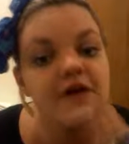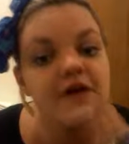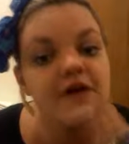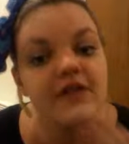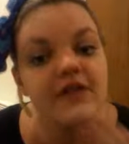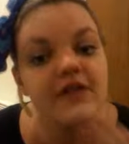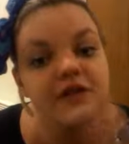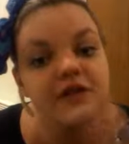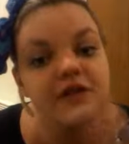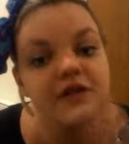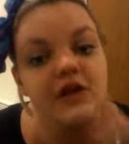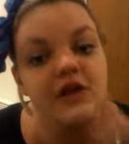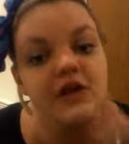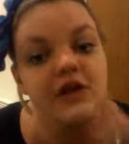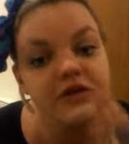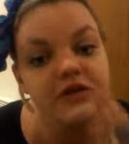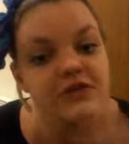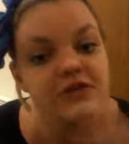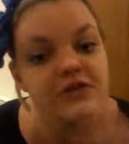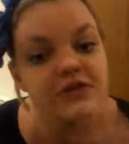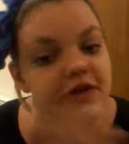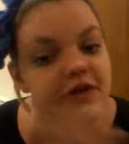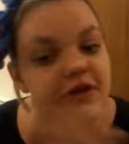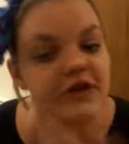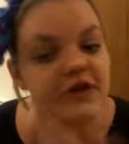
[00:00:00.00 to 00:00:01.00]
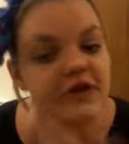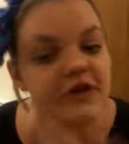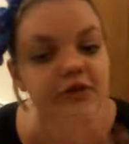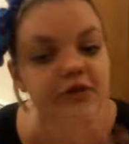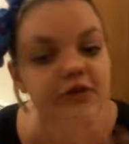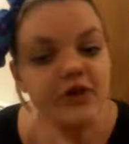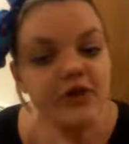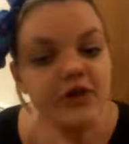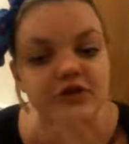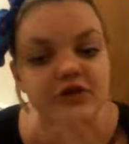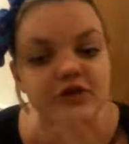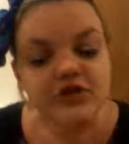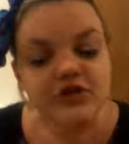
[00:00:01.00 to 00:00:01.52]
and then, you just kind of
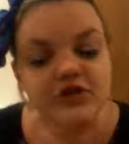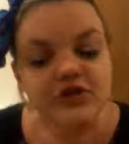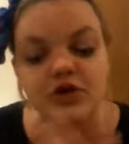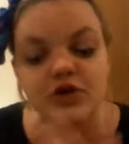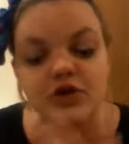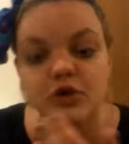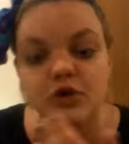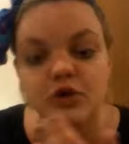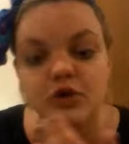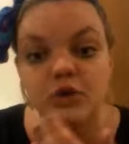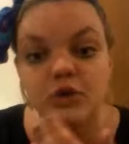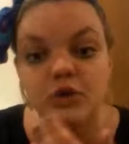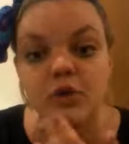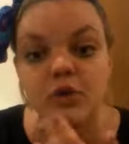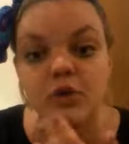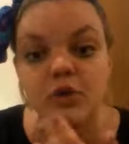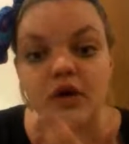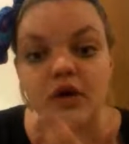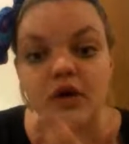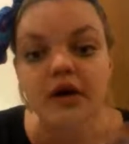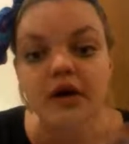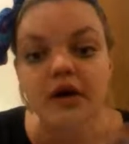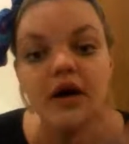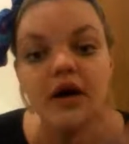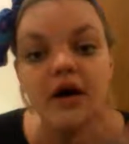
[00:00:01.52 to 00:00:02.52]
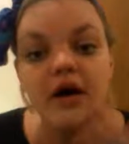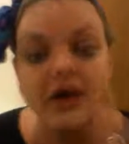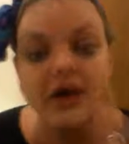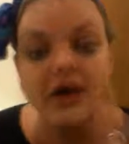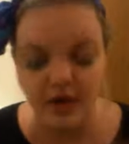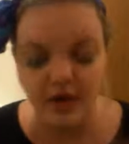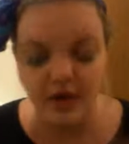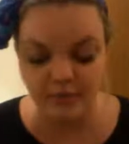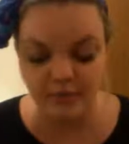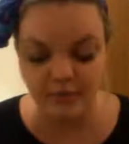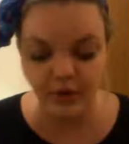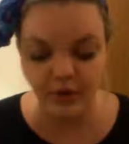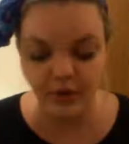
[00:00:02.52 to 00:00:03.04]
want to
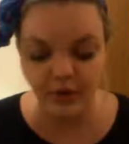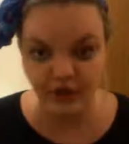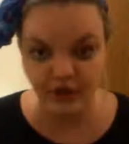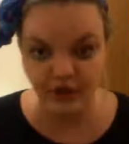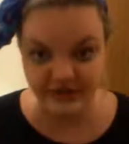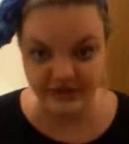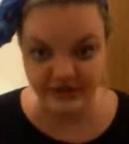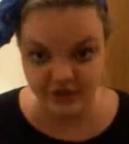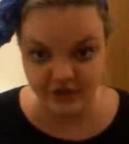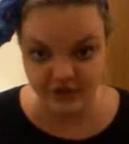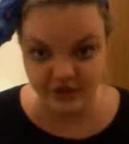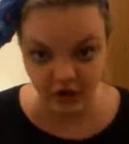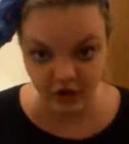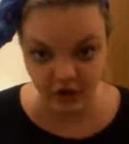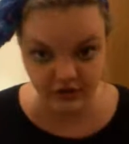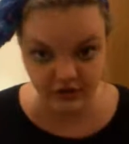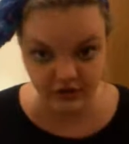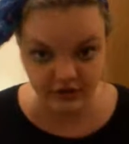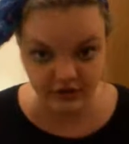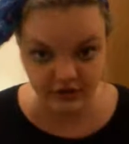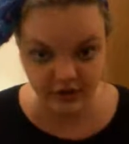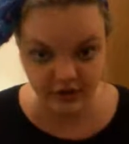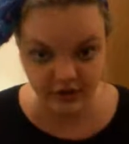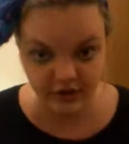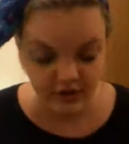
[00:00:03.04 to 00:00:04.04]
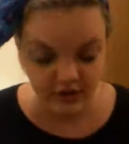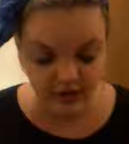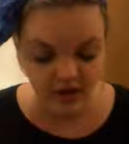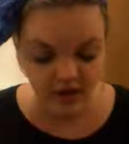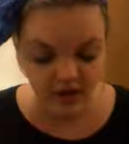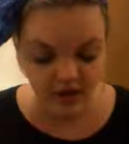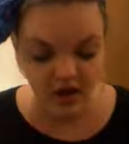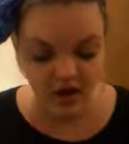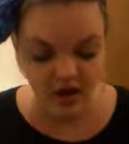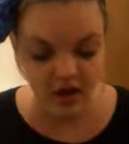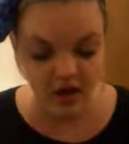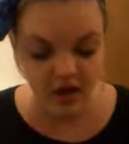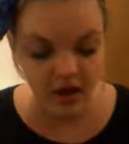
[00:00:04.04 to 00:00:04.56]
put this on,
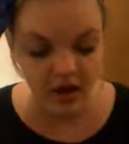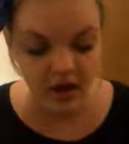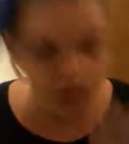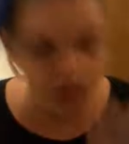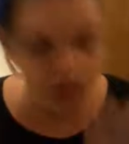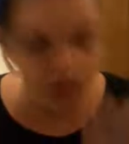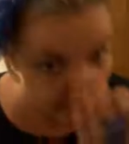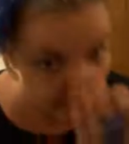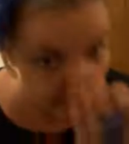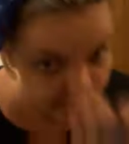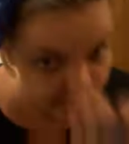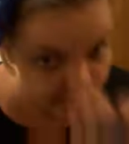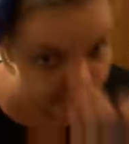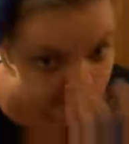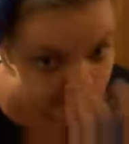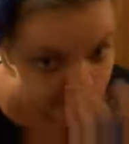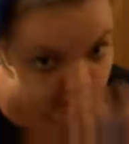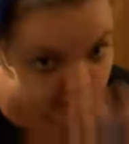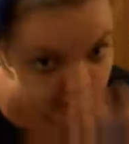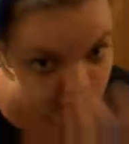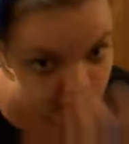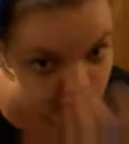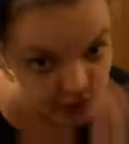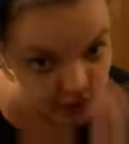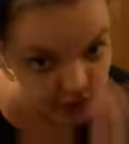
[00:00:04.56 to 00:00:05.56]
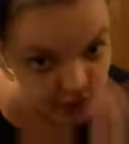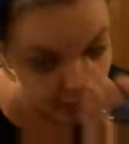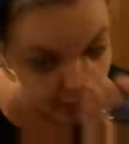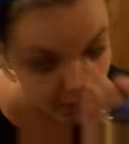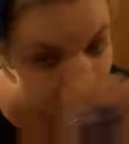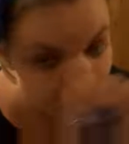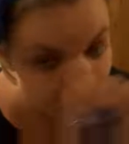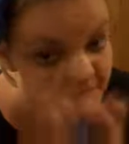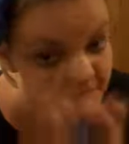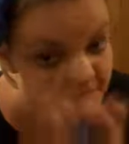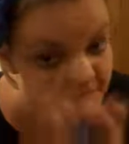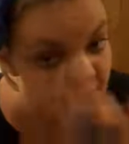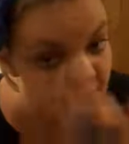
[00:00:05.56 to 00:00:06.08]

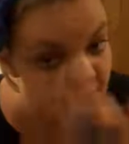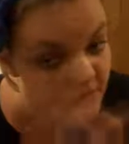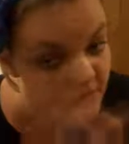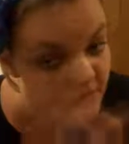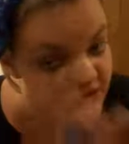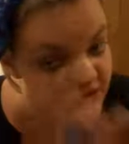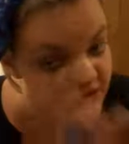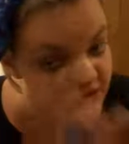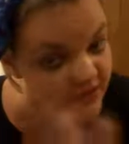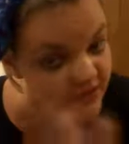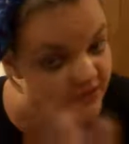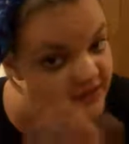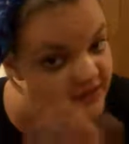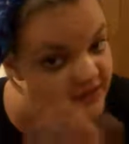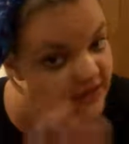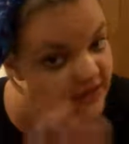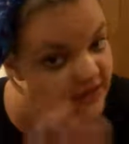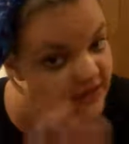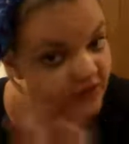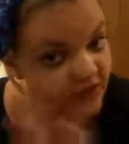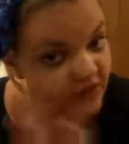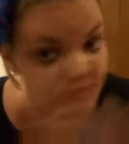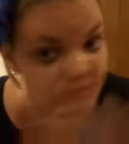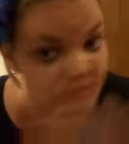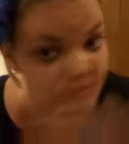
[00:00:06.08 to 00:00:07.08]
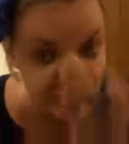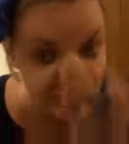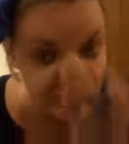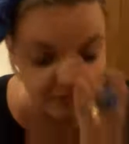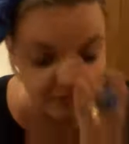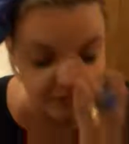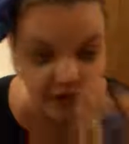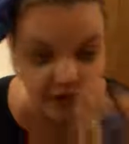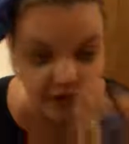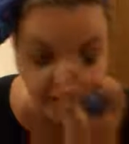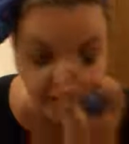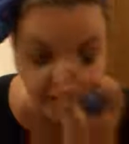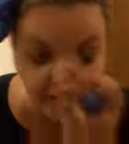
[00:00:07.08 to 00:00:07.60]
as much of it as kind of
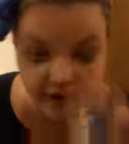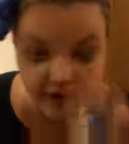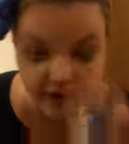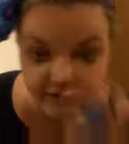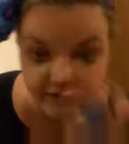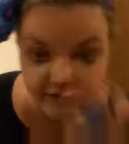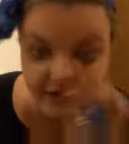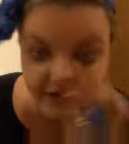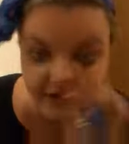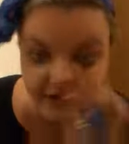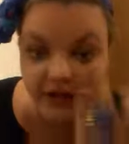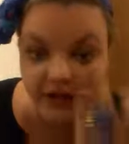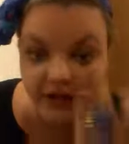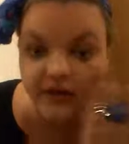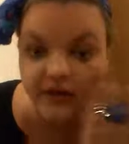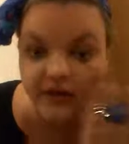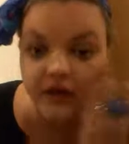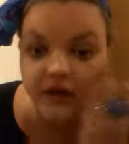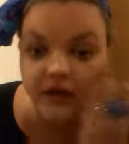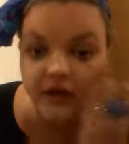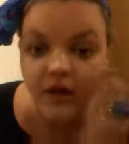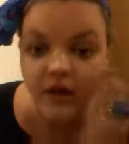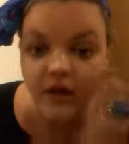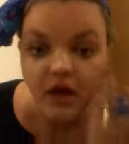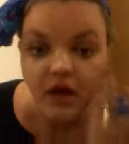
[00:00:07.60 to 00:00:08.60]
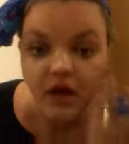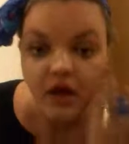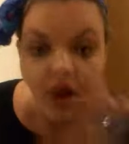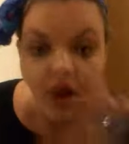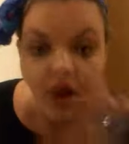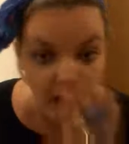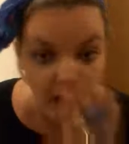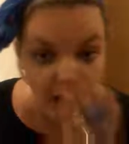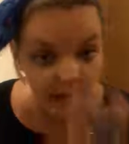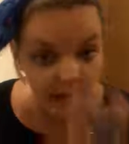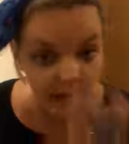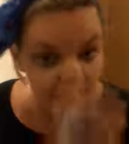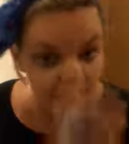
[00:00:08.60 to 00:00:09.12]
possible. I kind of find that
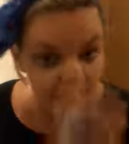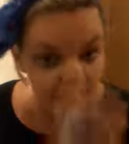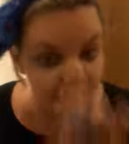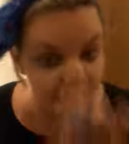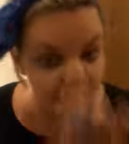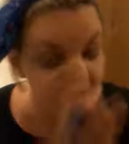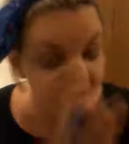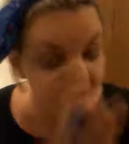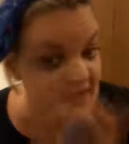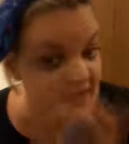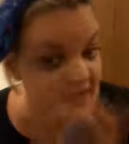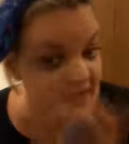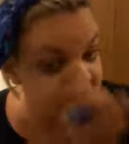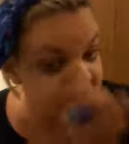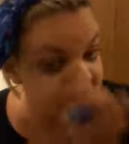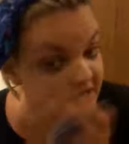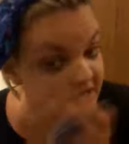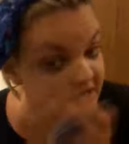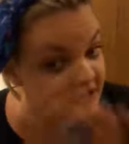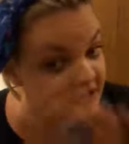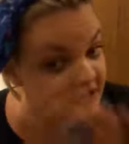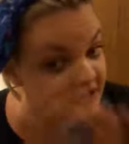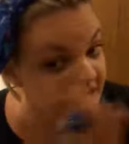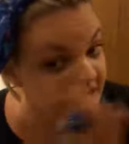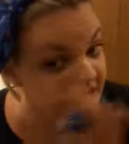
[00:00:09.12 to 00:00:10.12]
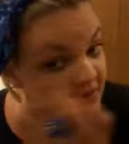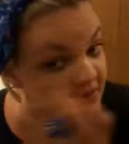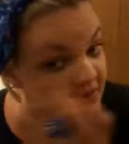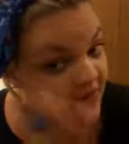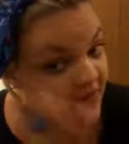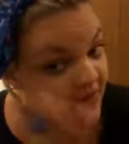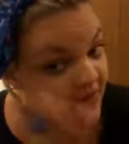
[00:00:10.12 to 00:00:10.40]
MAC foundation kind of